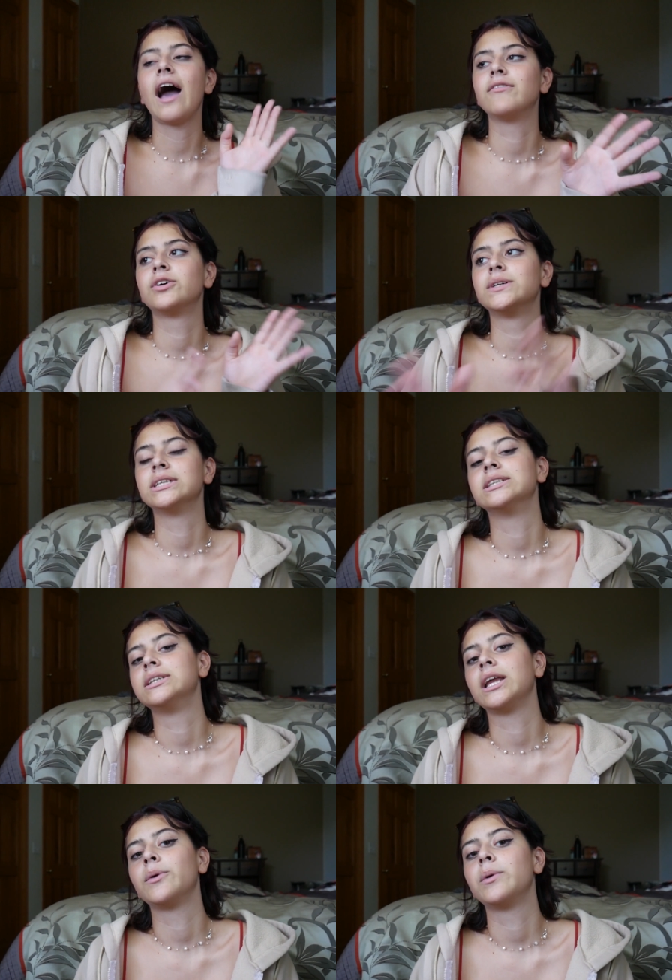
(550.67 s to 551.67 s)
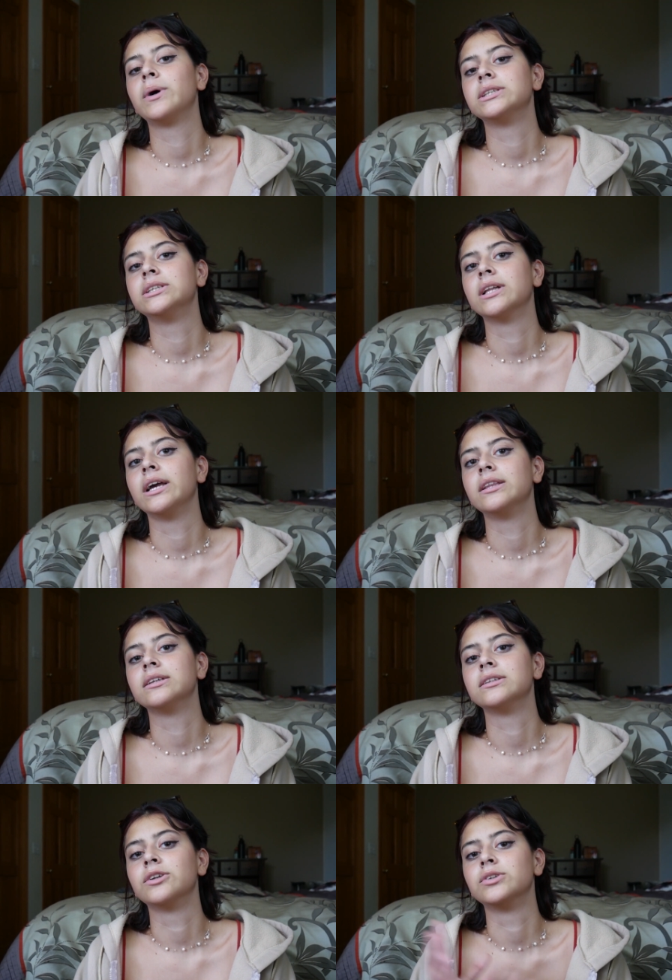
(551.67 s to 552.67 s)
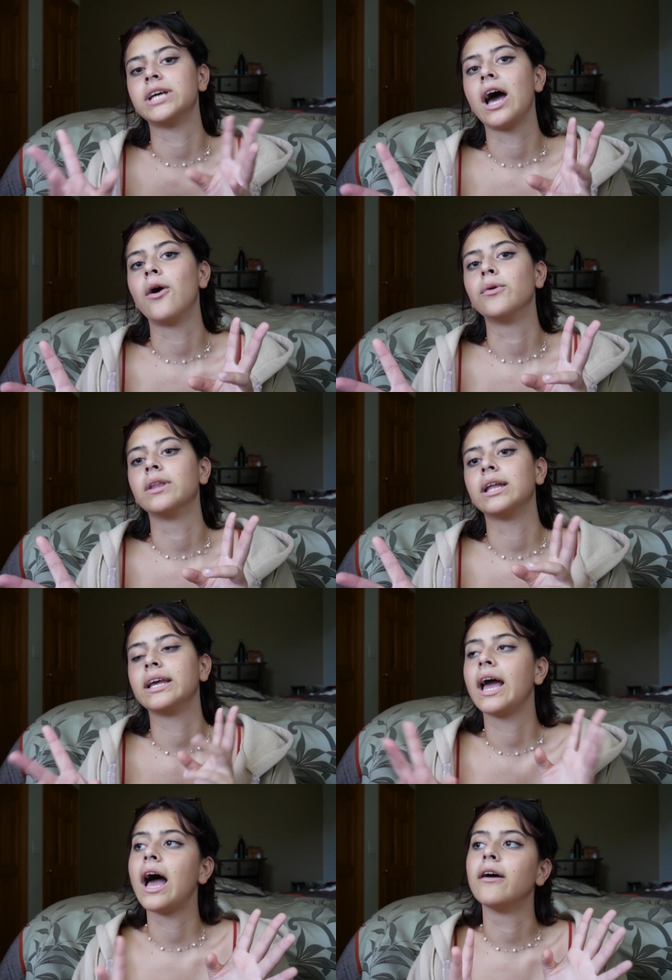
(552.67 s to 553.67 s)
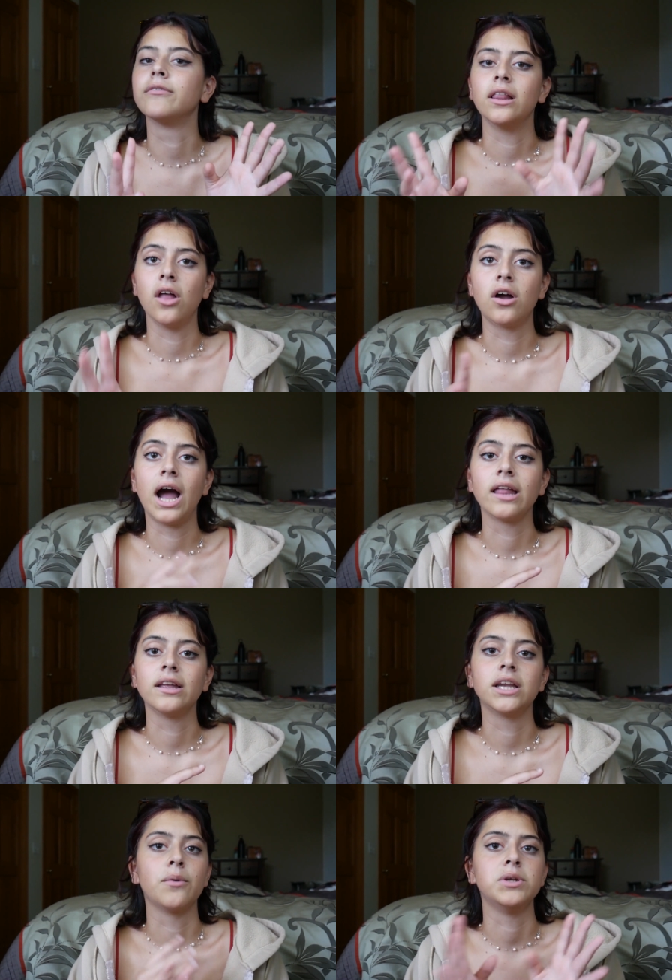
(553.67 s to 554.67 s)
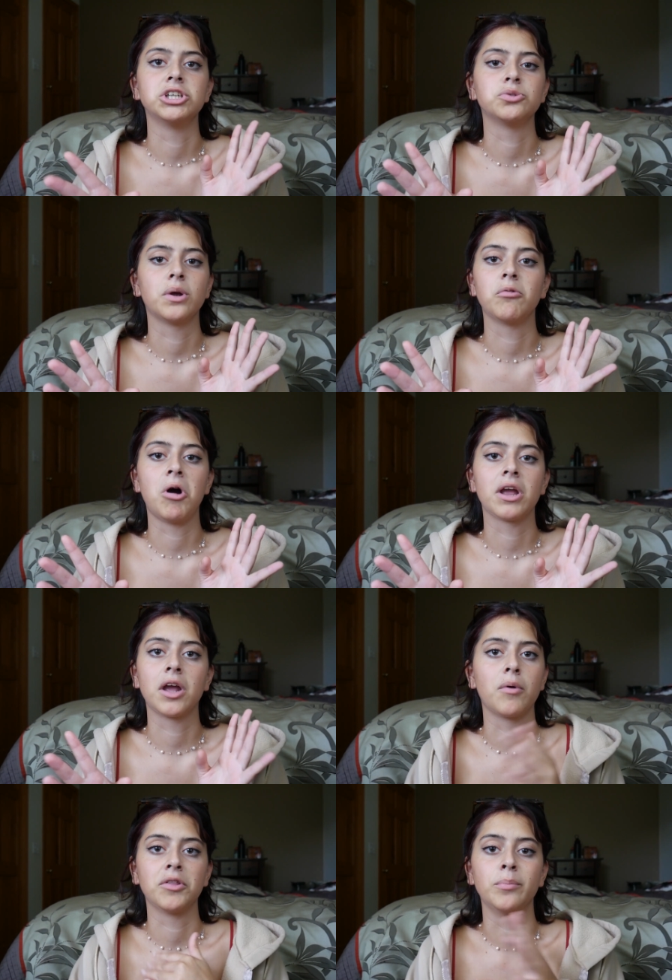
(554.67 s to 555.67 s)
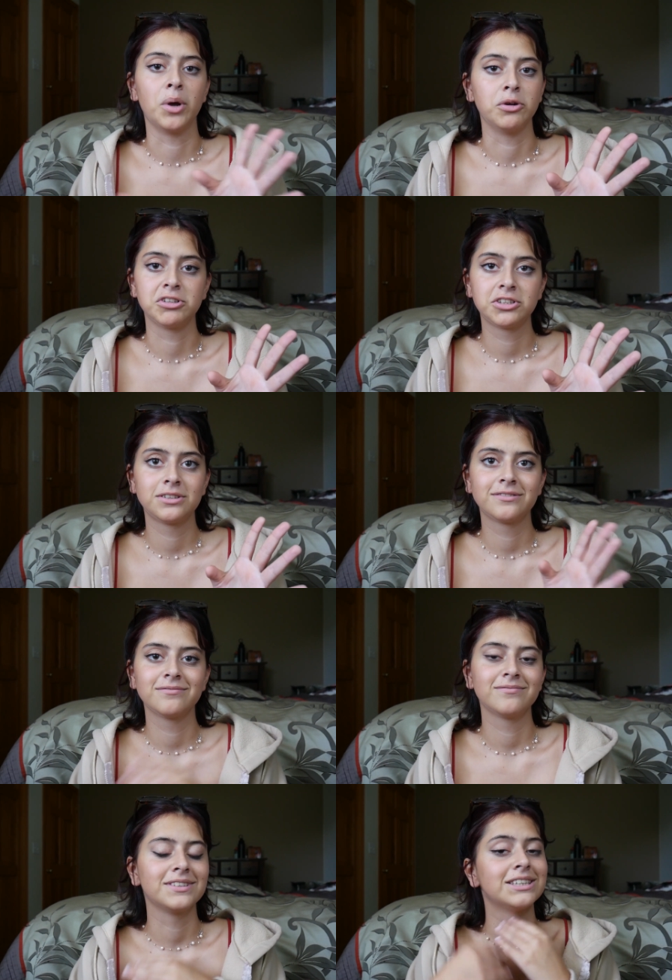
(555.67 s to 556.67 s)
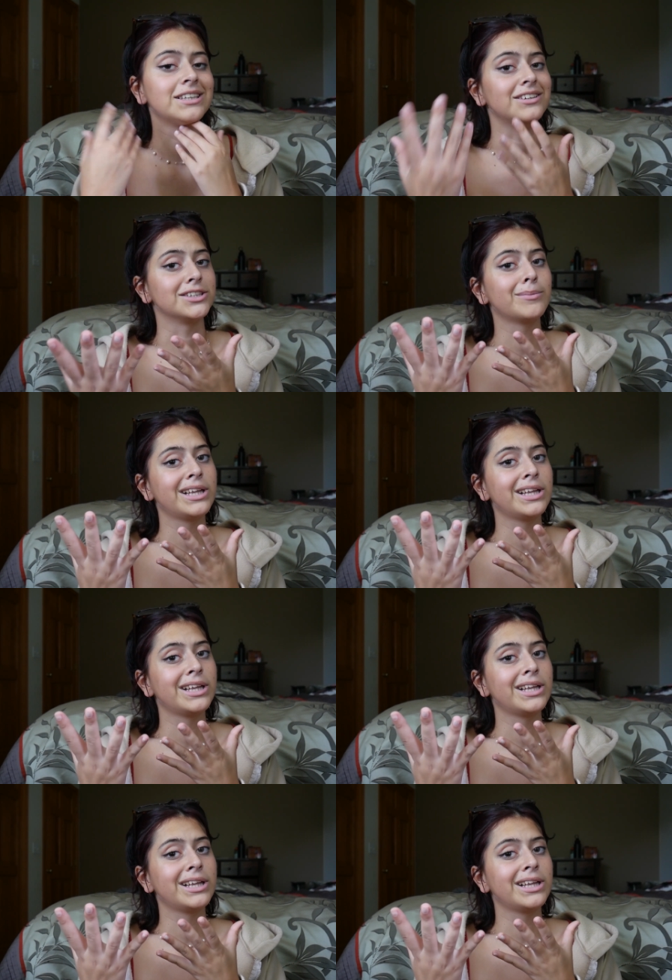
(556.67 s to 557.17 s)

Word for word: after going to the city, we went to like this little town that they have in Long Island and we just went walking around the boats. Here's some